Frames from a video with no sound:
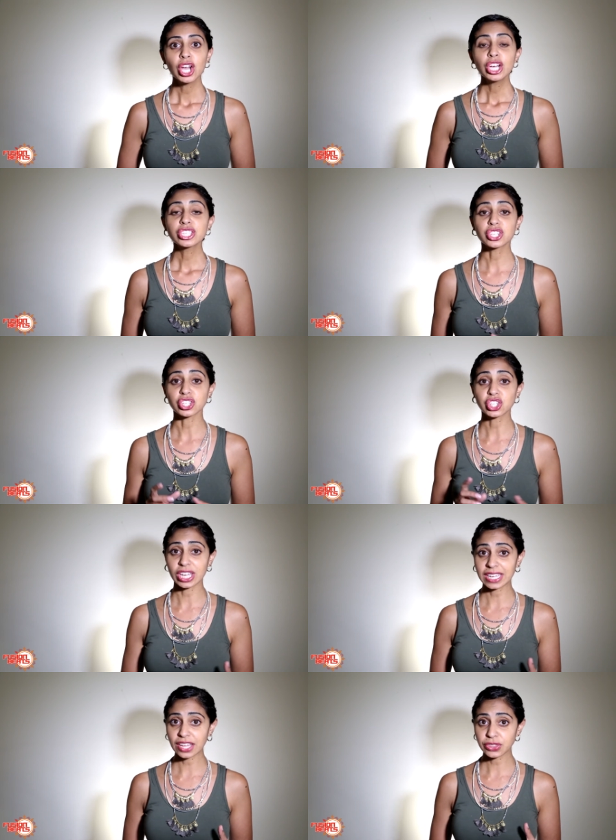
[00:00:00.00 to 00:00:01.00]
So
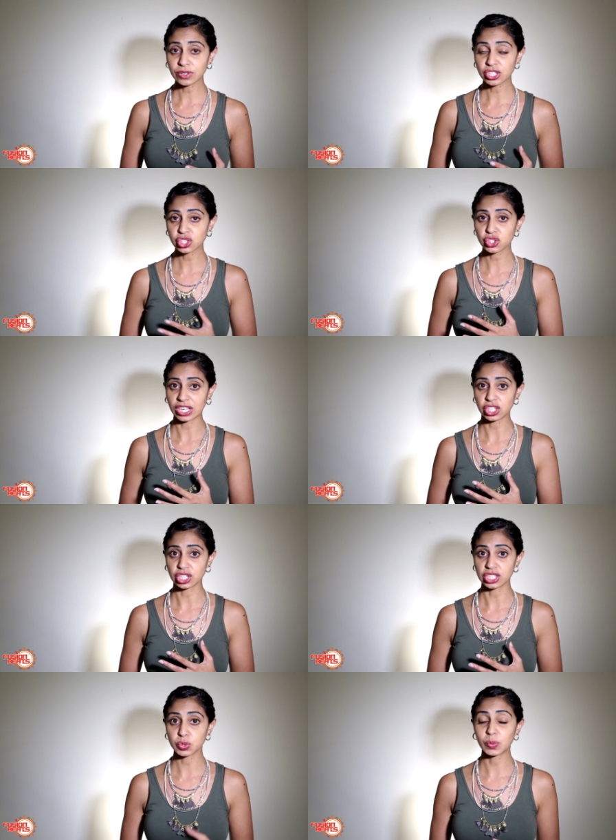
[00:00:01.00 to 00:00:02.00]
check out the
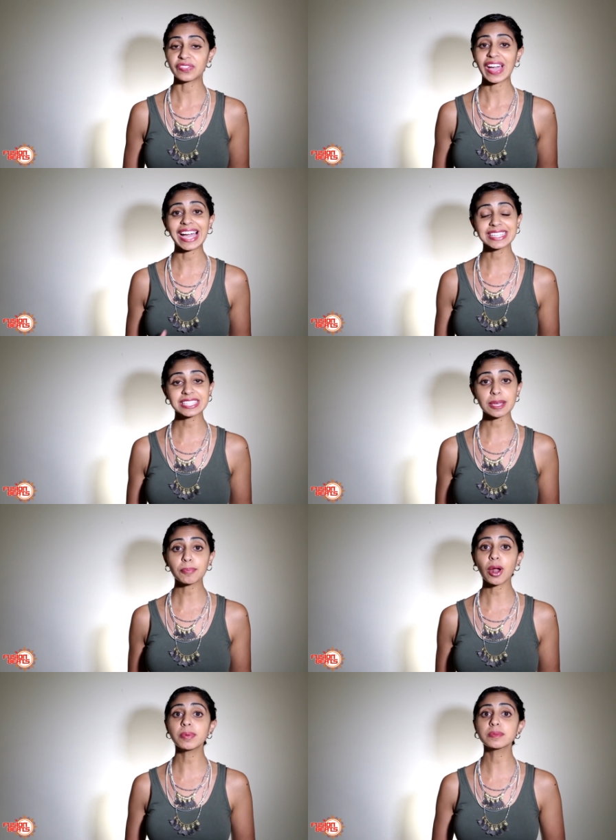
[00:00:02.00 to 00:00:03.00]
registrations. We've had
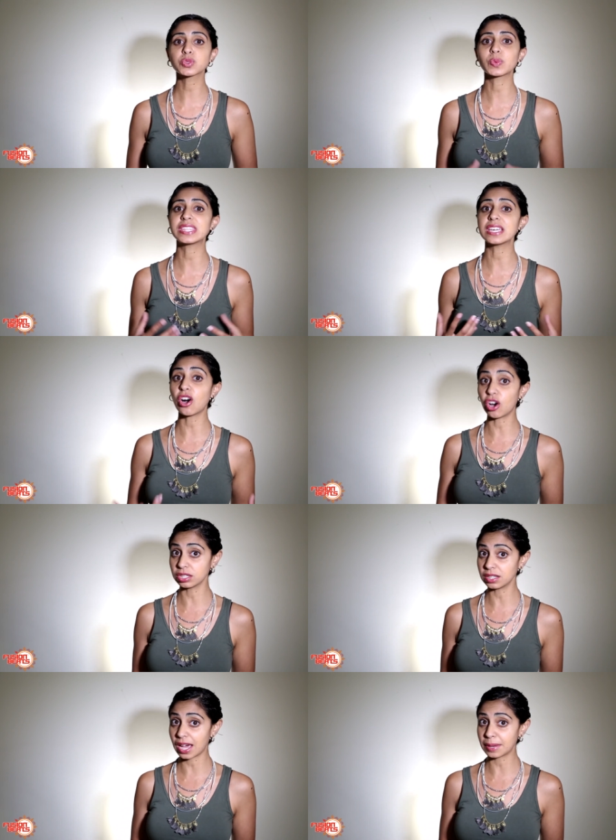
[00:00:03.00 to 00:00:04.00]
some problems with the
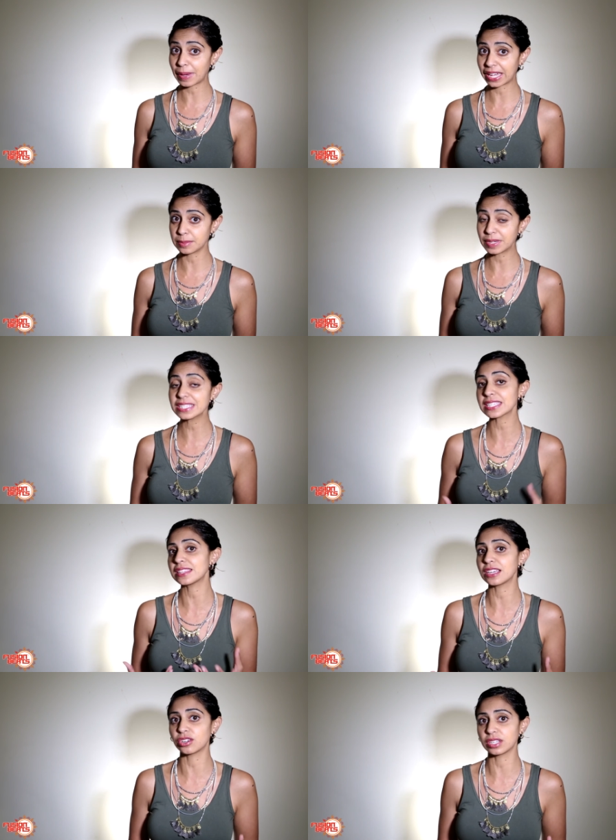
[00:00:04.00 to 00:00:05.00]
online payments
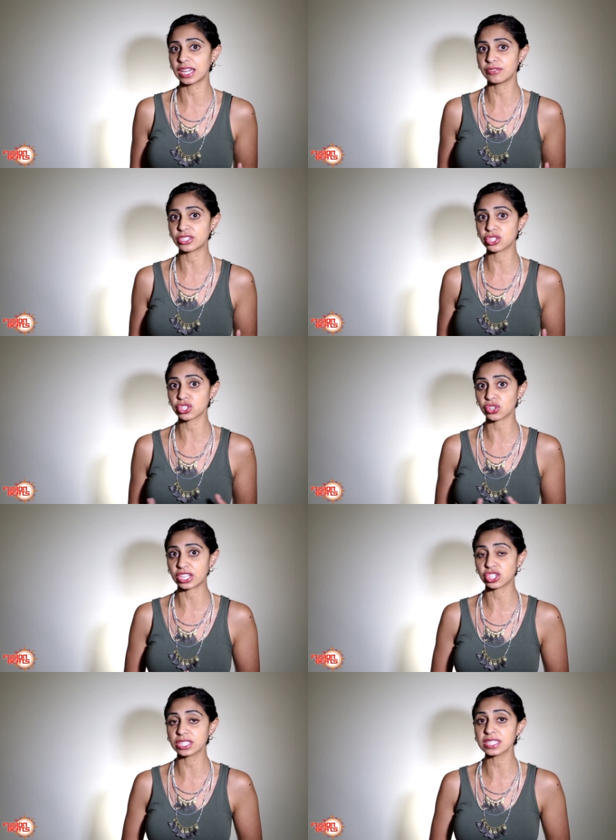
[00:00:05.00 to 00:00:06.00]
and the online
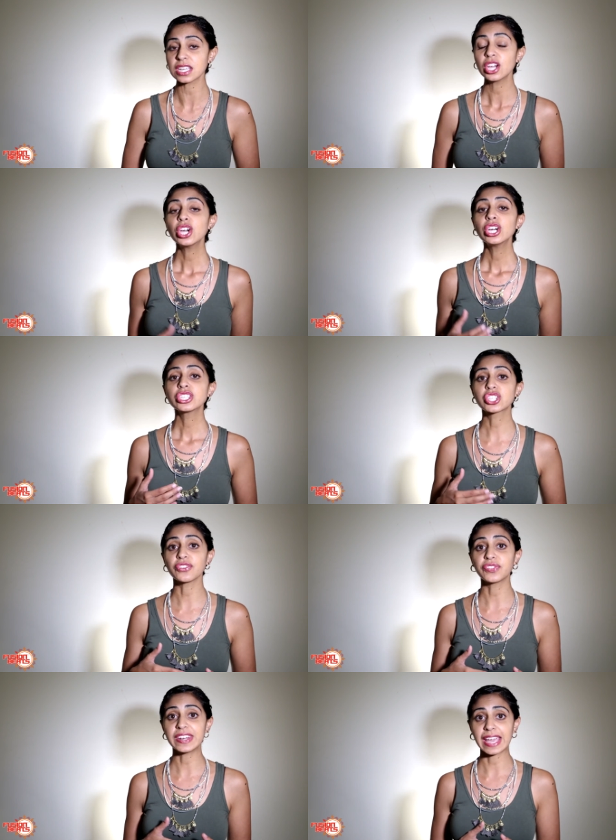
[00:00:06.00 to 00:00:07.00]
registrations.
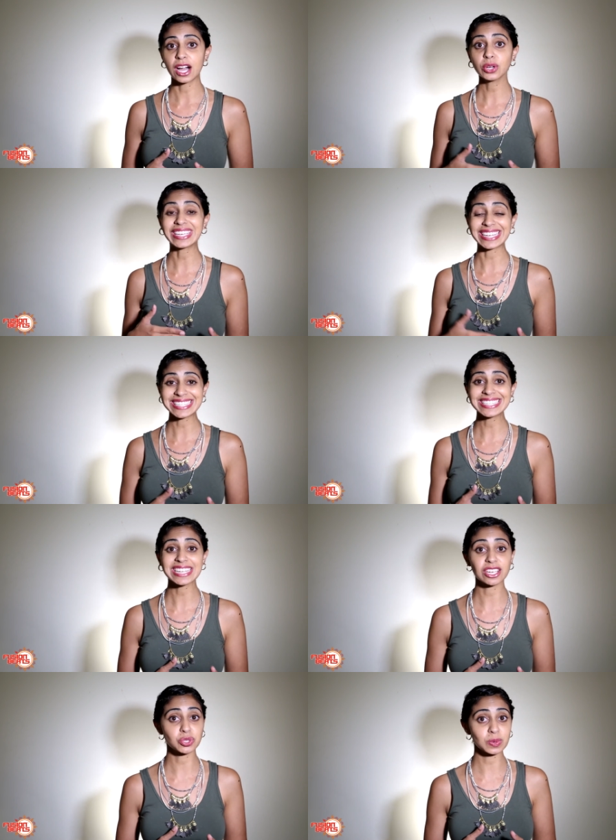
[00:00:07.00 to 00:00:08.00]
So for now, get in
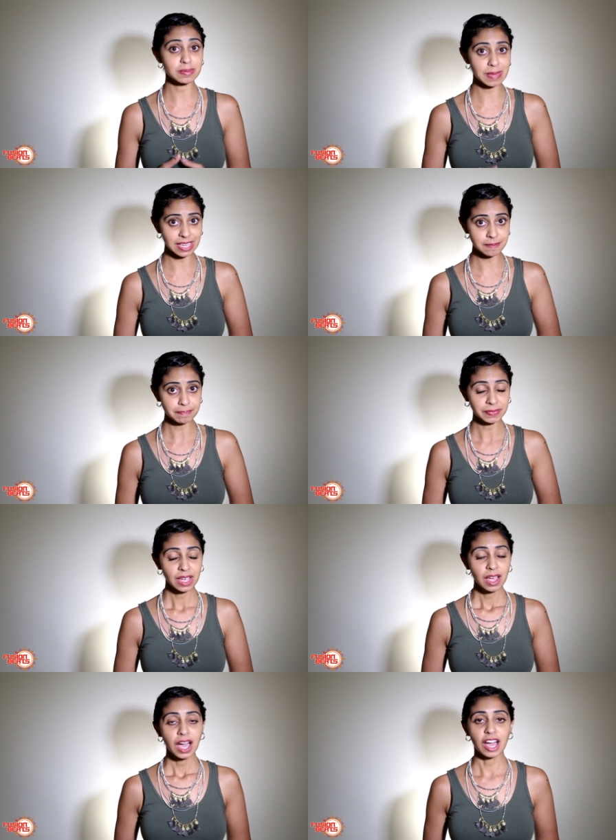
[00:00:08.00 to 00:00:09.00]
touch with me.
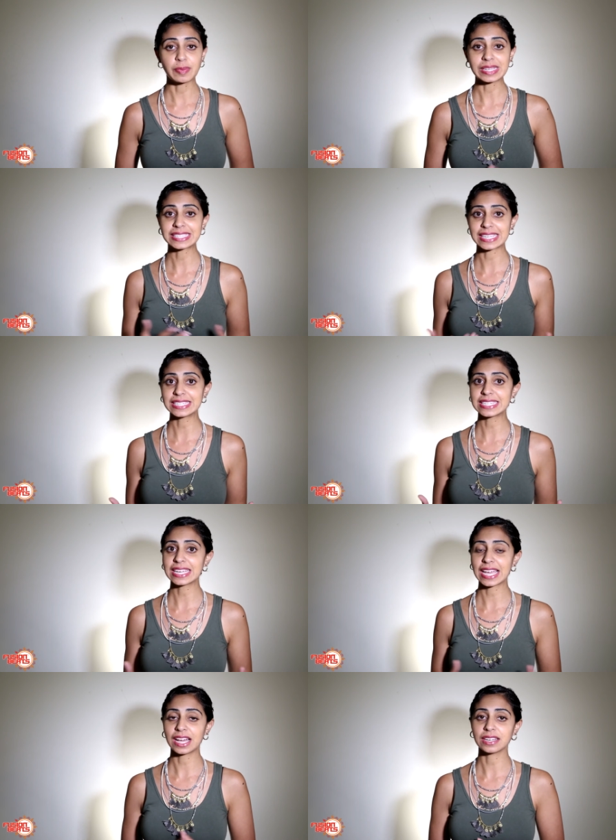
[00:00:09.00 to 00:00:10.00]
I've been
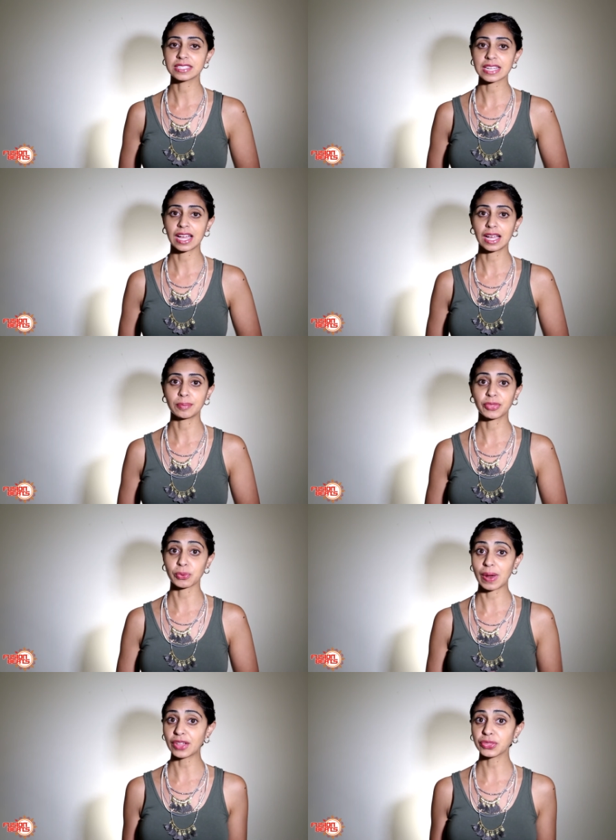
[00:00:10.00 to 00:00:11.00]
sending out um,
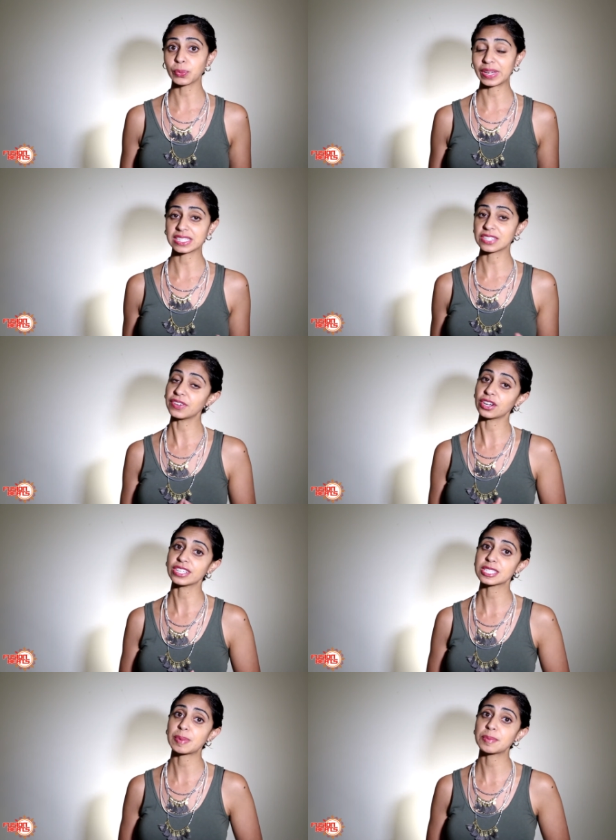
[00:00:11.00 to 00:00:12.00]
throughout the week to
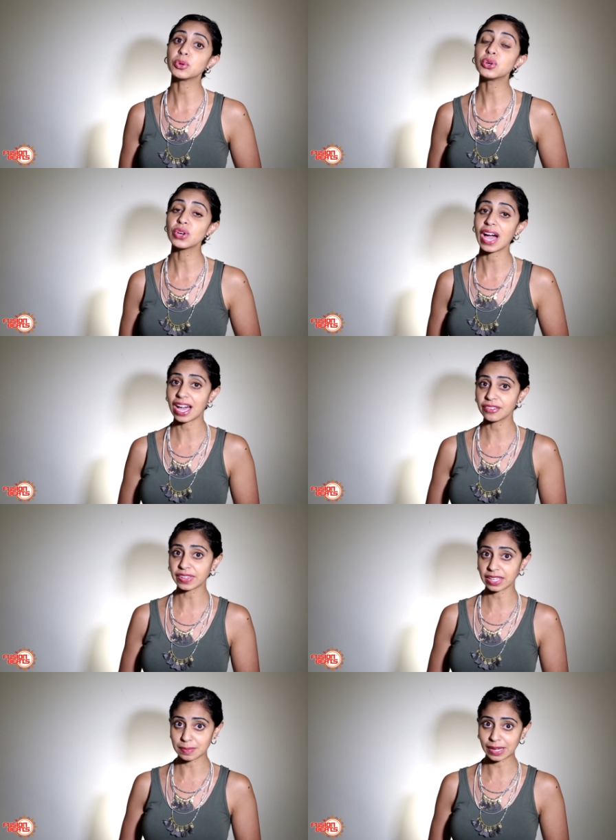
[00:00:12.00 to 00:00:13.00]
various people who
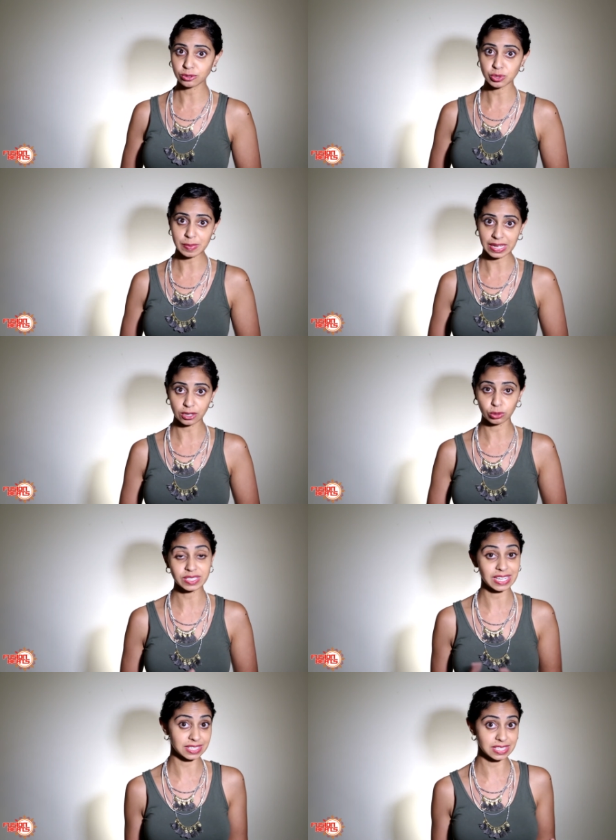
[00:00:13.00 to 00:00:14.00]
have emailed me or
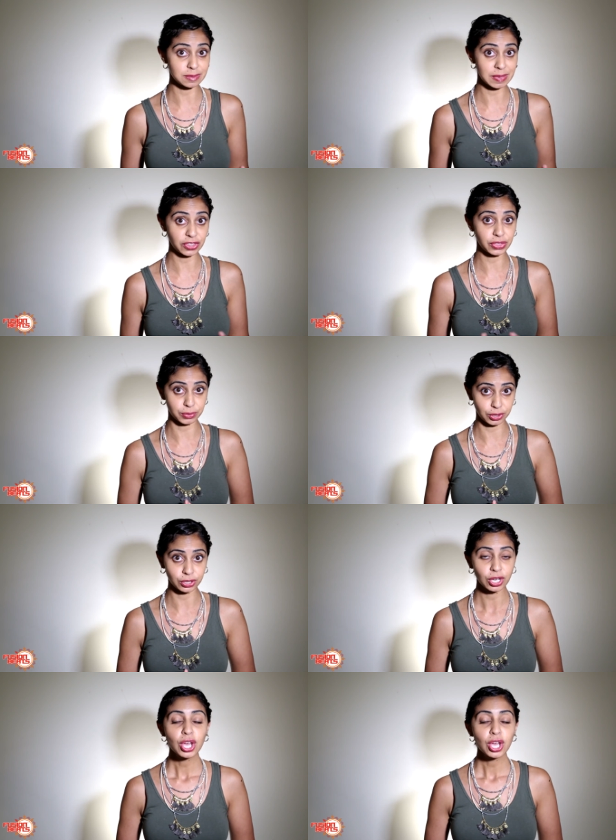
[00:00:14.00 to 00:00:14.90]
texted me through.